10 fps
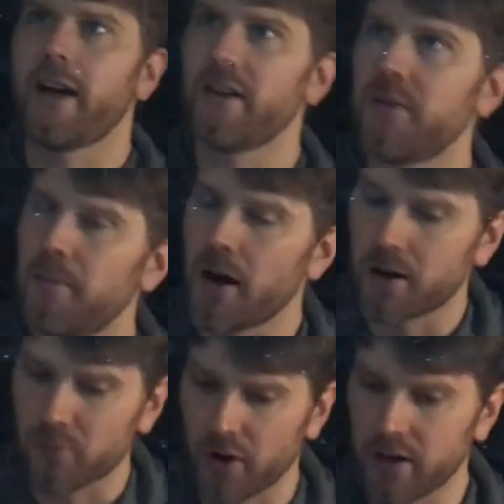A at the
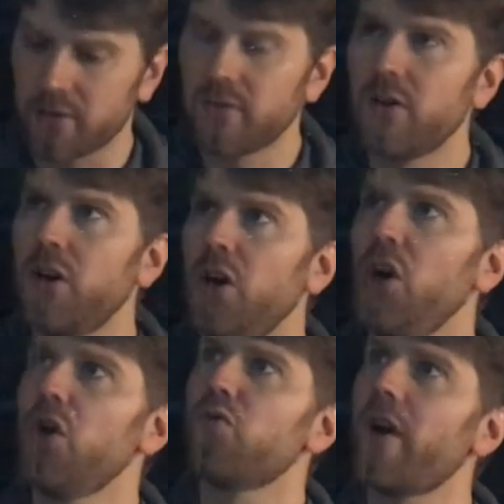bottom, right,
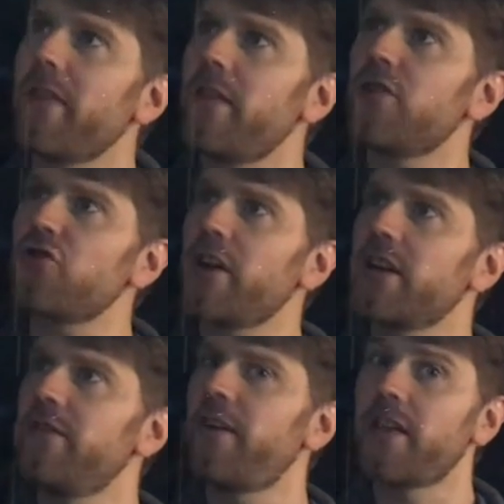rather than trying
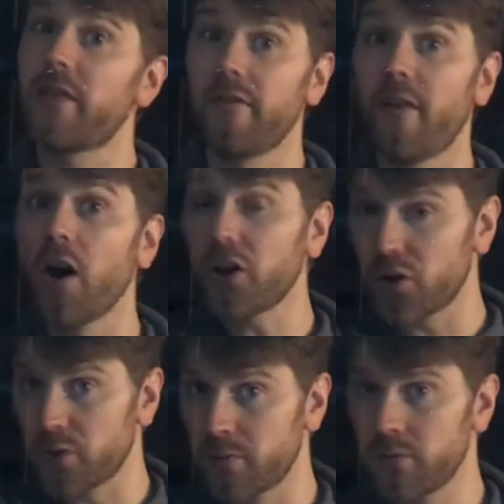to find the
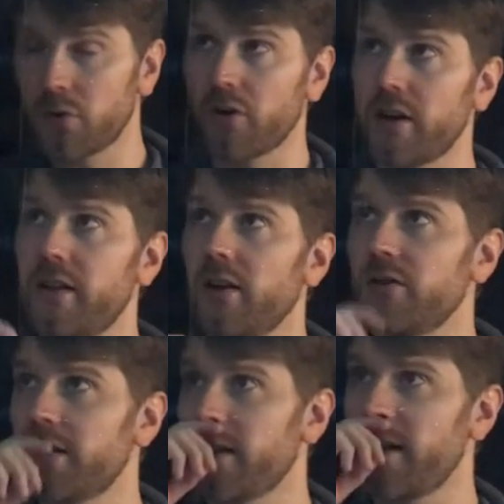volume or anything
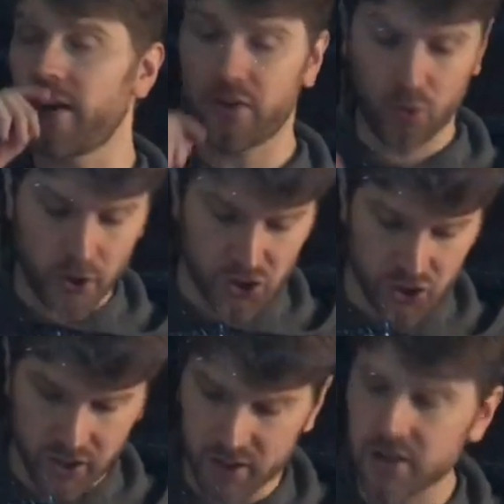else like that, the
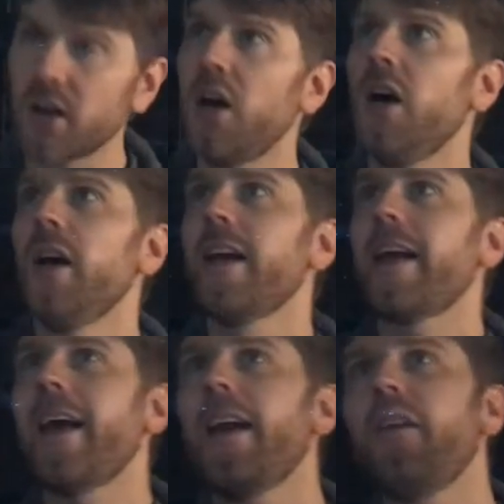question is,
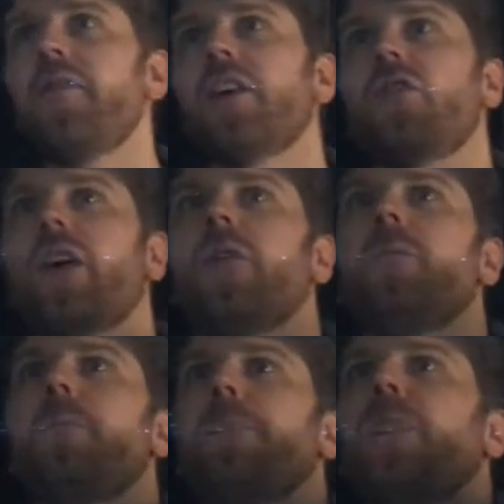can I figure out
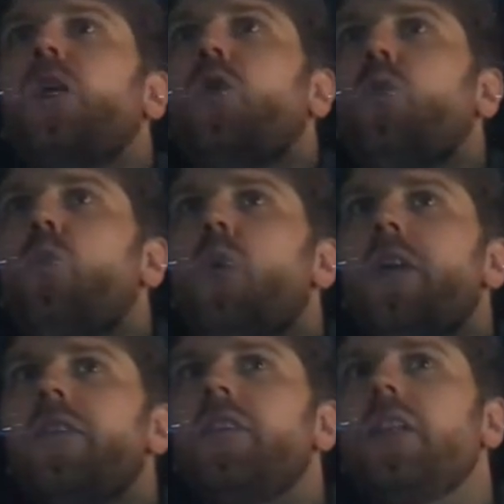what the